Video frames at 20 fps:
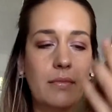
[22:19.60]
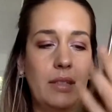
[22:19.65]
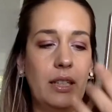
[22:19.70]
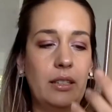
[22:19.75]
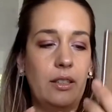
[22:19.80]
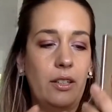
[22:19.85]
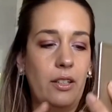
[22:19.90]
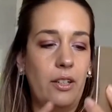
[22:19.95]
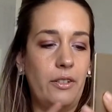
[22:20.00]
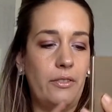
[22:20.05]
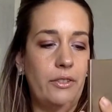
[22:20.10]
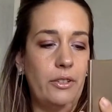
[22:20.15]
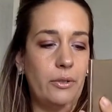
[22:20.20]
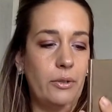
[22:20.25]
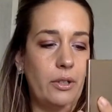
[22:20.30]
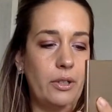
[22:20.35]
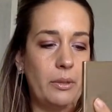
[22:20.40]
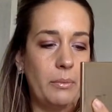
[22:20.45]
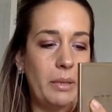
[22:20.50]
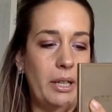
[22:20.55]
I don't know if you're
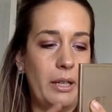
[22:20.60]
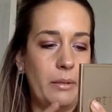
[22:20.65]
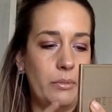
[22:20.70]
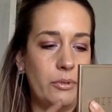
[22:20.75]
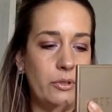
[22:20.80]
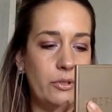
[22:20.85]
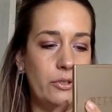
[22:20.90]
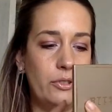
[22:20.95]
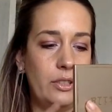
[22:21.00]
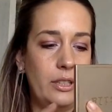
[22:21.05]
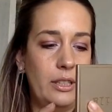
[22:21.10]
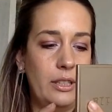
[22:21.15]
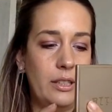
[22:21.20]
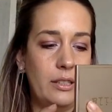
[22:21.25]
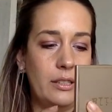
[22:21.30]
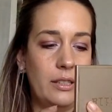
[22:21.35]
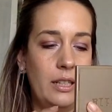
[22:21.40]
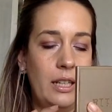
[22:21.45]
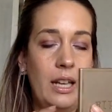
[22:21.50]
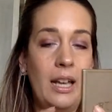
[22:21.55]
going to be able to see
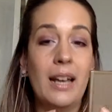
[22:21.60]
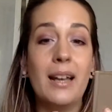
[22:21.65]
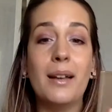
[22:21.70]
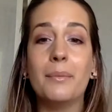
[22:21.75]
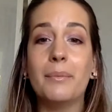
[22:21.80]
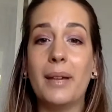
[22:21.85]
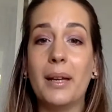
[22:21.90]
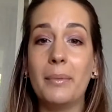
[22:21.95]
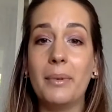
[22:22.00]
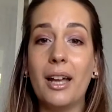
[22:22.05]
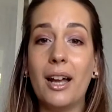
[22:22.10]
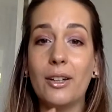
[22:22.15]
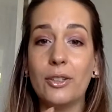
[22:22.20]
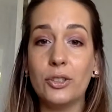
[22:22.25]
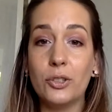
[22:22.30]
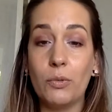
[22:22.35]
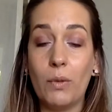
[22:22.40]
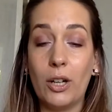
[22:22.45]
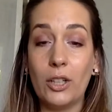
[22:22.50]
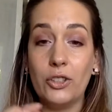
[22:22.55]
this. Maybe I'll
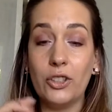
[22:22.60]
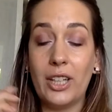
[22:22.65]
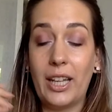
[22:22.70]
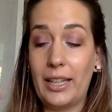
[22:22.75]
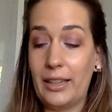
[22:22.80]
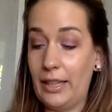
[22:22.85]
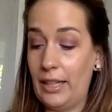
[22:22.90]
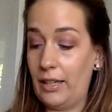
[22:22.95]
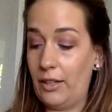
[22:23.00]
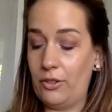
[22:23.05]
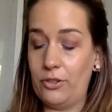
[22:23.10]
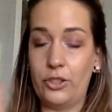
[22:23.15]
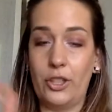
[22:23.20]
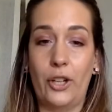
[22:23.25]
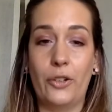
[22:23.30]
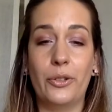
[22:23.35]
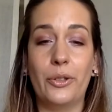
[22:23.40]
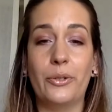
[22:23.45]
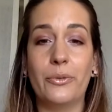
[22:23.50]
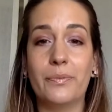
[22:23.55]
swatch and then I'll show
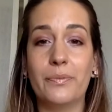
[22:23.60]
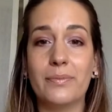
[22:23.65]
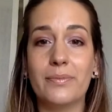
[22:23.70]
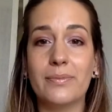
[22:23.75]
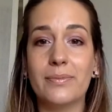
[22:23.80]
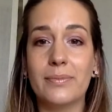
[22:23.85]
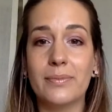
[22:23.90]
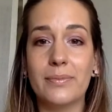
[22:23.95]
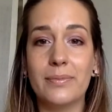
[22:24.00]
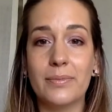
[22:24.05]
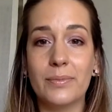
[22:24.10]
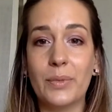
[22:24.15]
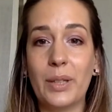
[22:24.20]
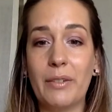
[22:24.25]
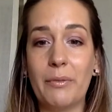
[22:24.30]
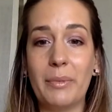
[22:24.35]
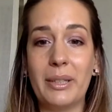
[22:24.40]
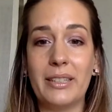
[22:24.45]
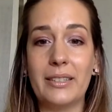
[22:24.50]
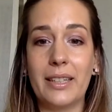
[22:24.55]
you. Give
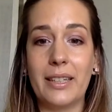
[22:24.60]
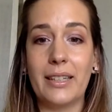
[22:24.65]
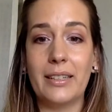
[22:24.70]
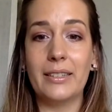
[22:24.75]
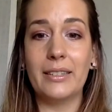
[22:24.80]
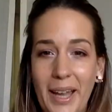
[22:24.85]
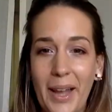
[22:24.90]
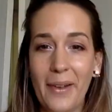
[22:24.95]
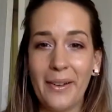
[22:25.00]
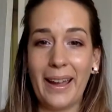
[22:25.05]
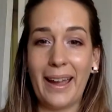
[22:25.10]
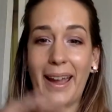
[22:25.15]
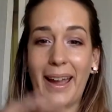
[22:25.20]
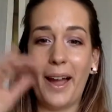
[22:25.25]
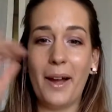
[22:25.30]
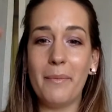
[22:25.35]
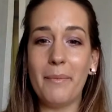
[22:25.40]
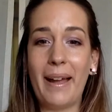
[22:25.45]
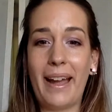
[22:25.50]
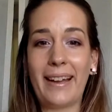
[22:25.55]
me a second. Okay,
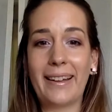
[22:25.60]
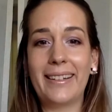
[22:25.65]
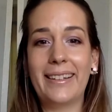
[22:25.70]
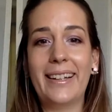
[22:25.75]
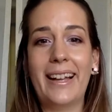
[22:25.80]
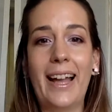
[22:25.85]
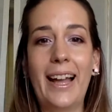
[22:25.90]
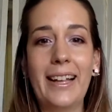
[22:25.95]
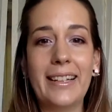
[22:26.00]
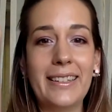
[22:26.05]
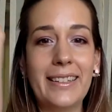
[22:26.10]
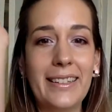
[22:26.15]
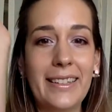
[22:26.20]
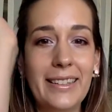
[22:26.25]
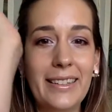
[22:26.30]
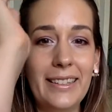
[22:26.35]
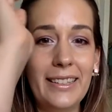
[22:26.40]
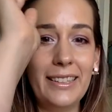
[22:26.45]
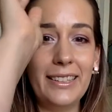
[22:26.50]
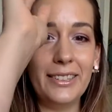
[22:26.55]
I'm back. And
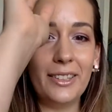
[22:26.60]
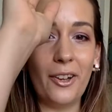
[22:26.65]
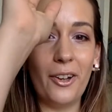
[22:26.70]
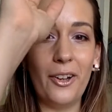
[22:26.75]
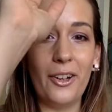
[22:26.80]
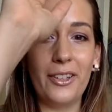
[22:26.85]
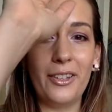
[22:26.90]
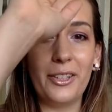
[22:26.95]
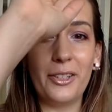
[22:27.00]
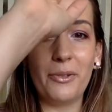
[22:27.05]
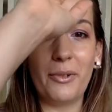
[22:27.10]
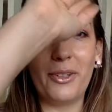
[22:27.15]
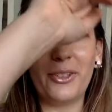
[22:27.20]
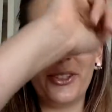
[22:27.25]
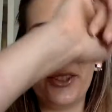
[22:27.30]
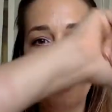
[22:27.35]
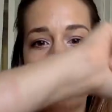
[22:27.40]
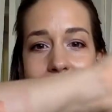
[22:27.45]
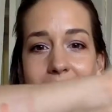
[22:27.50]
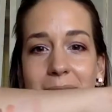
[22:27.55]
these are the
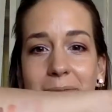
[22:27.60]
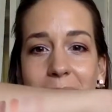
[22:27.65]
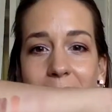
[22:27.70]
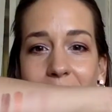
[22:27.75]
swatches.